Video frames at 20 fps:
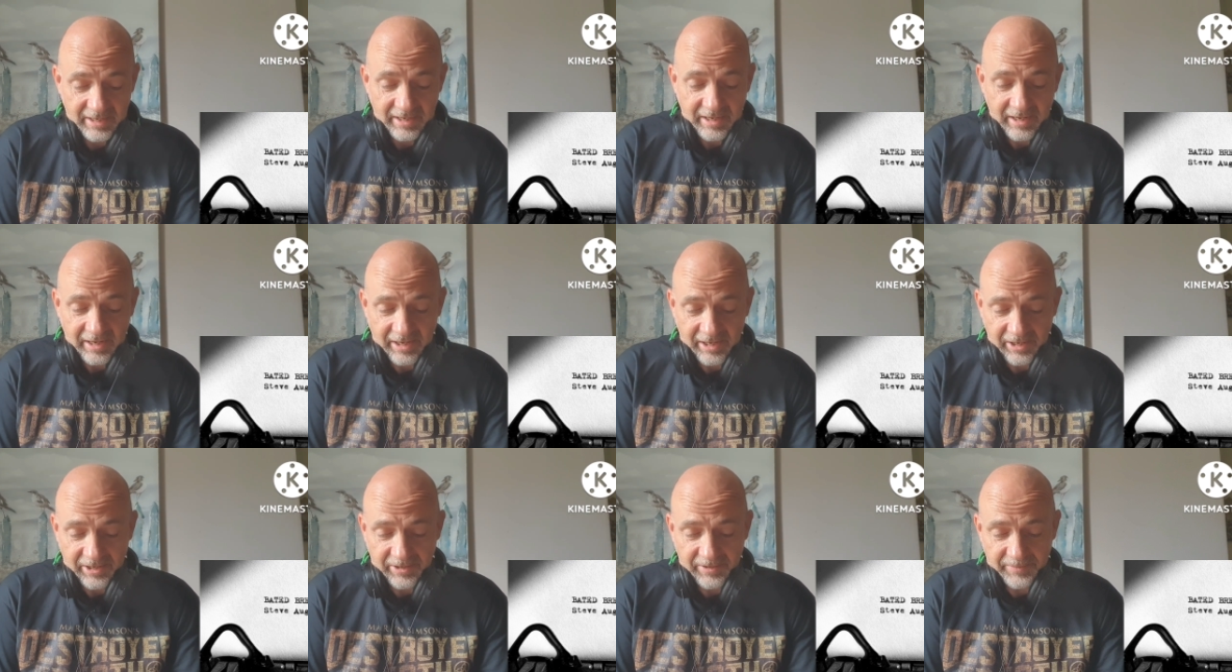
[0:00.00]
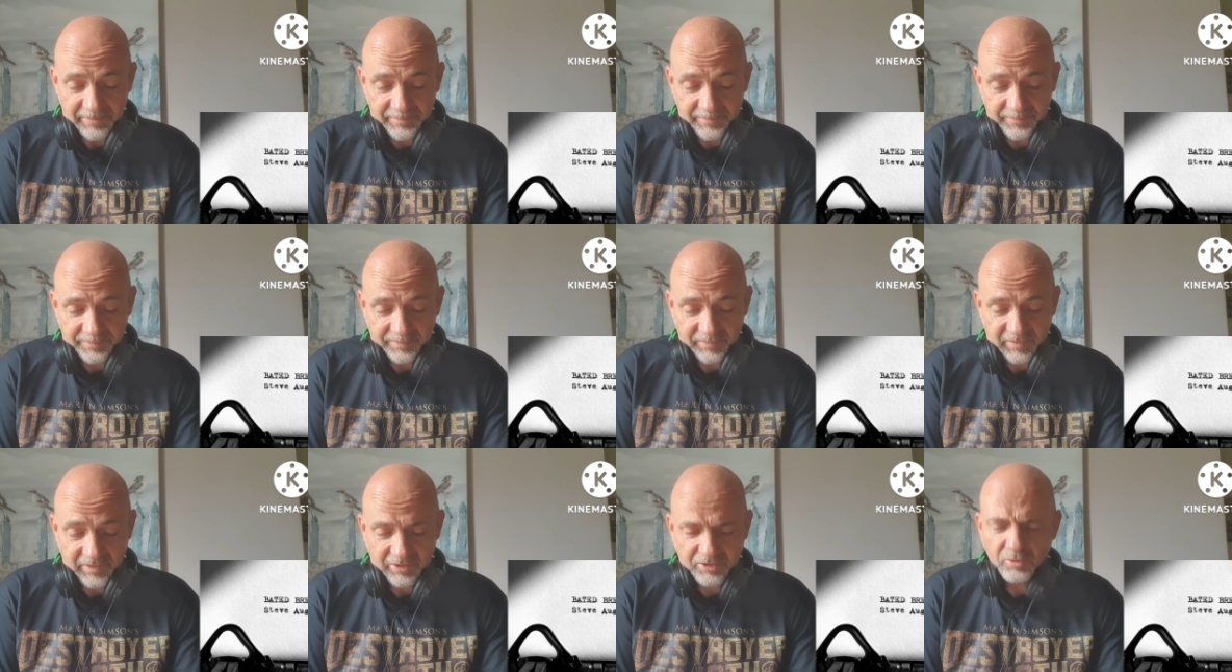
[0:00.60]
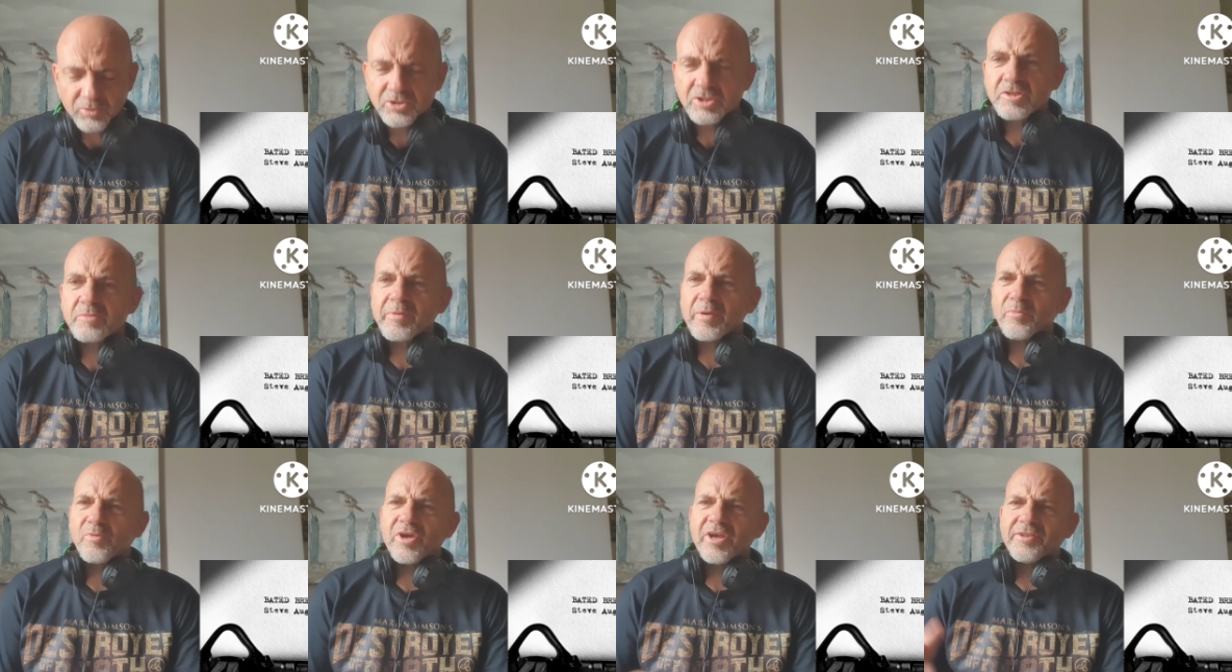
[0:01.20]
Of course, it's a
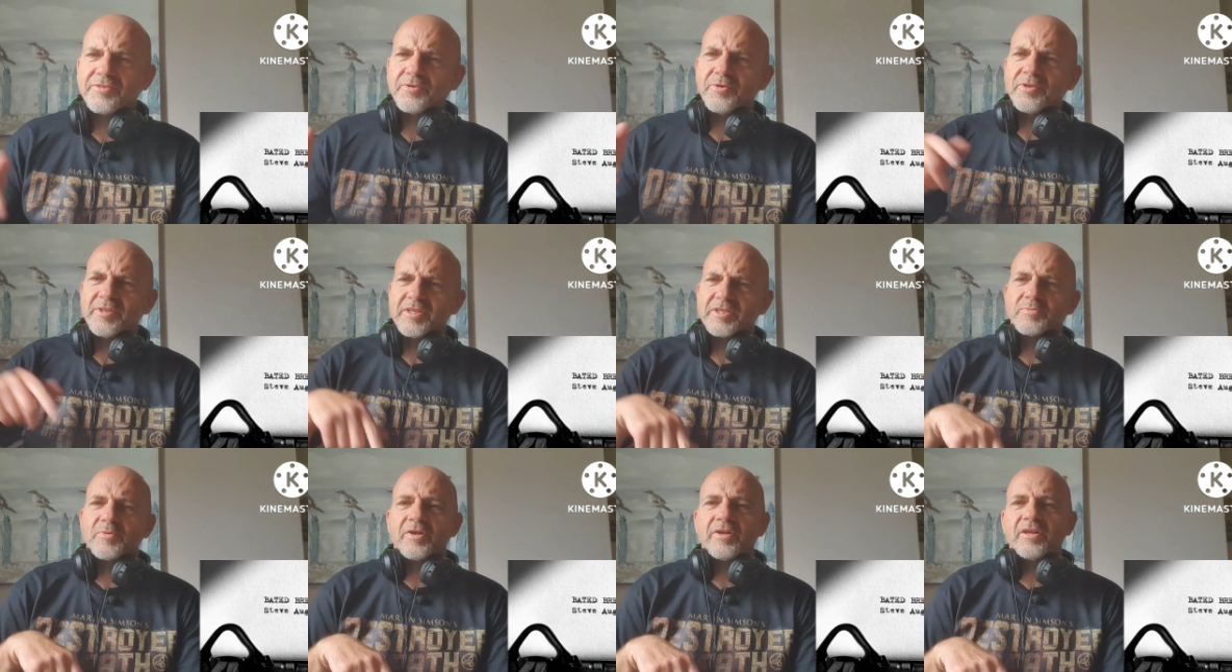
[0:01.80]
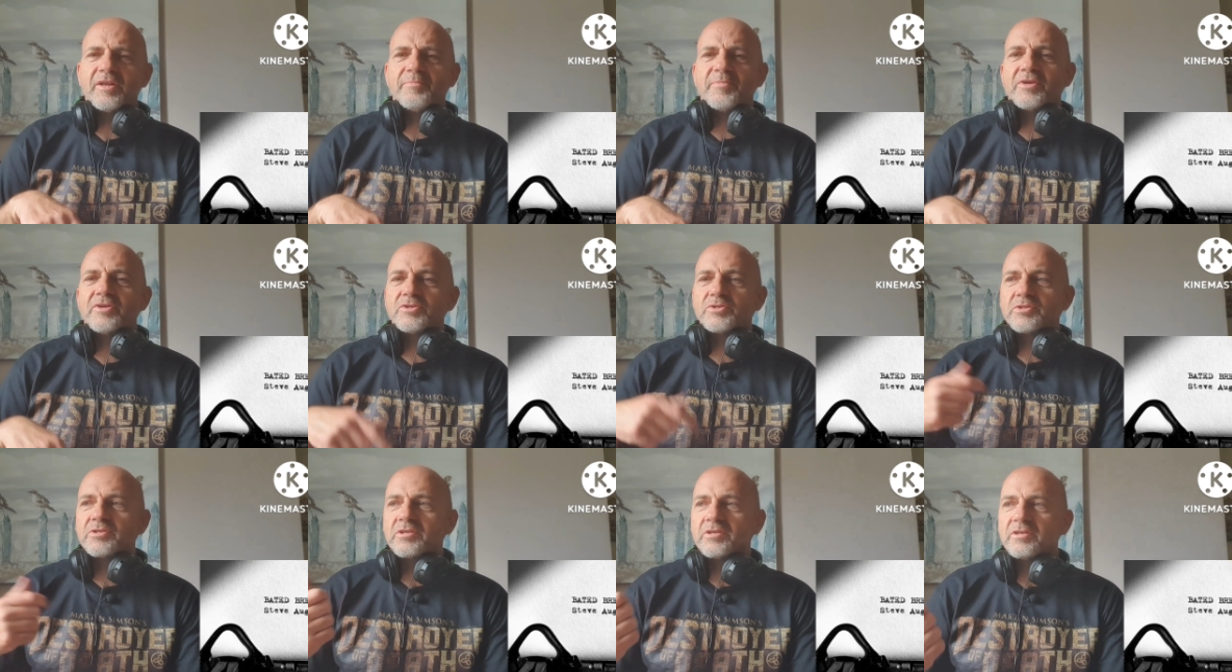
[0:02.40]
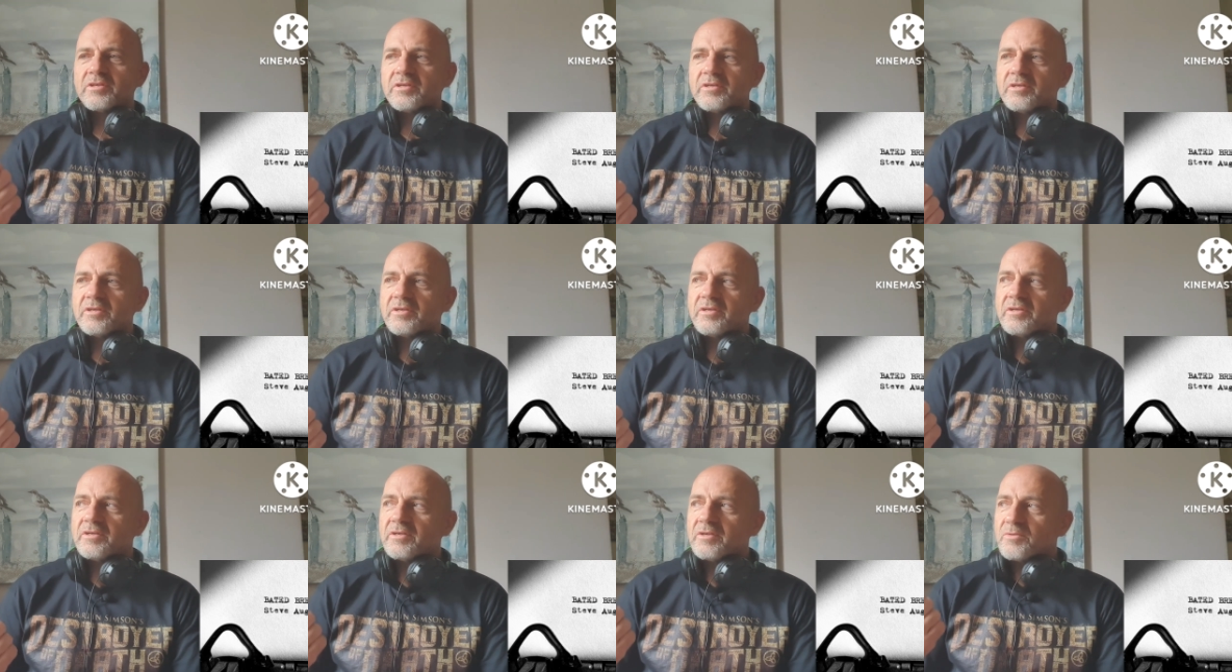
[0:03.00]
bit weird doing this one, isn't it? Because,
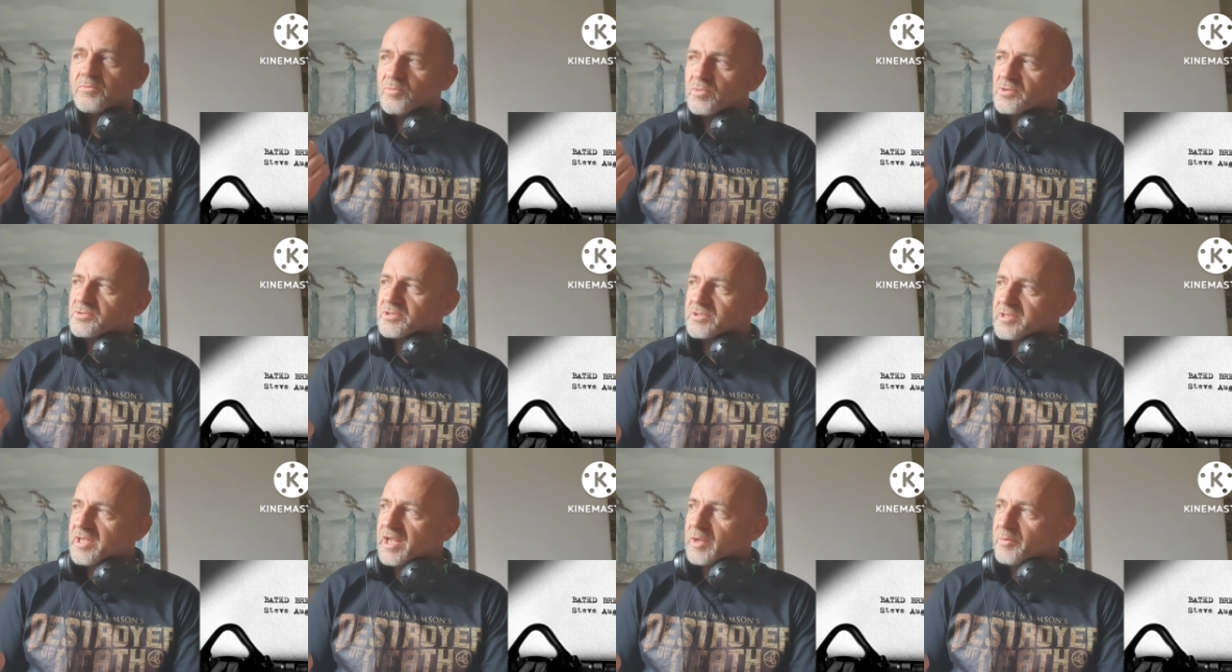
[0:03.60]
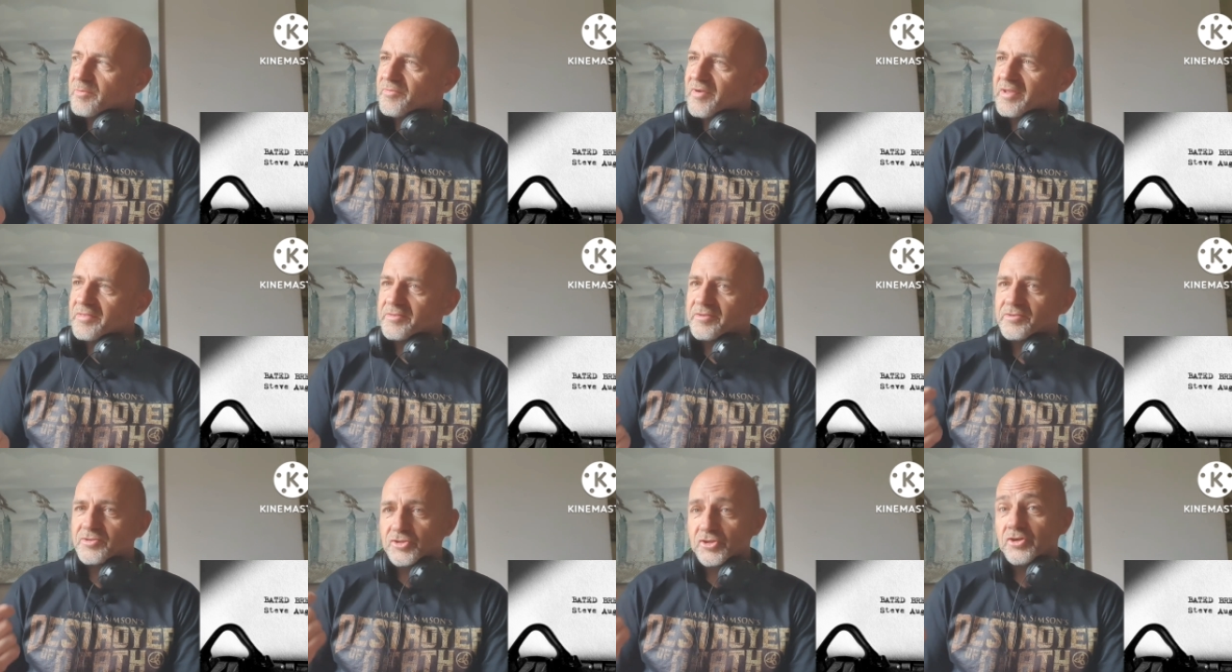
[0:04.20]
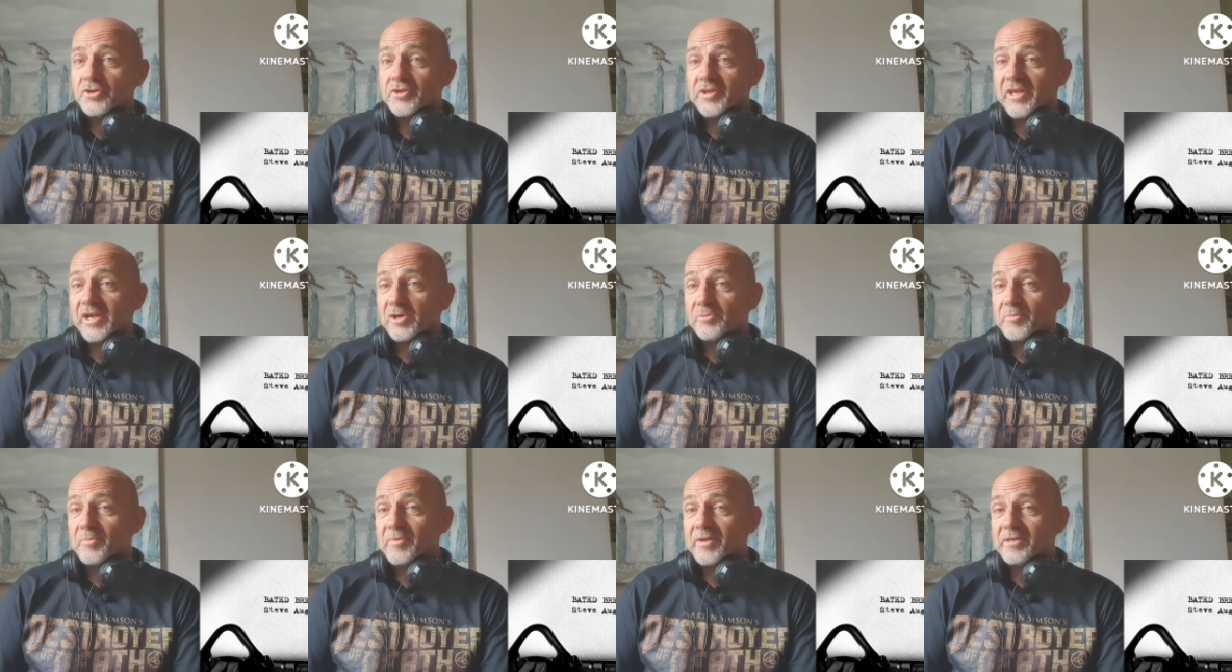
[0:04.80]
well, today we've had the Journey
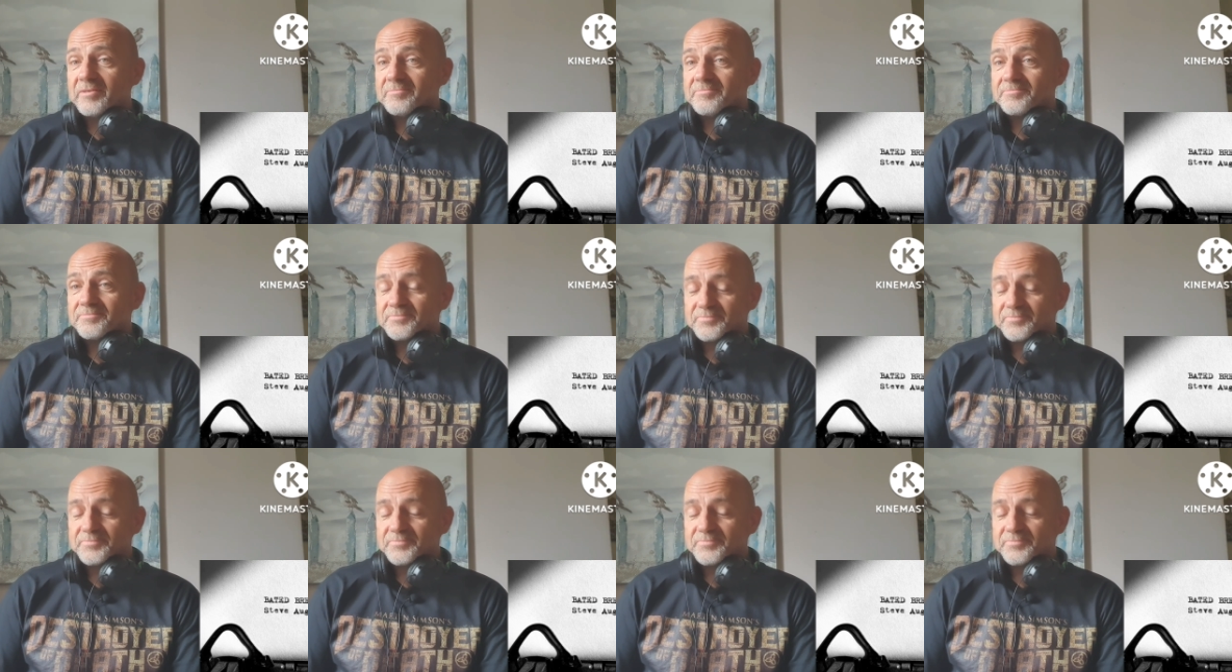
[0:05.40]
album out.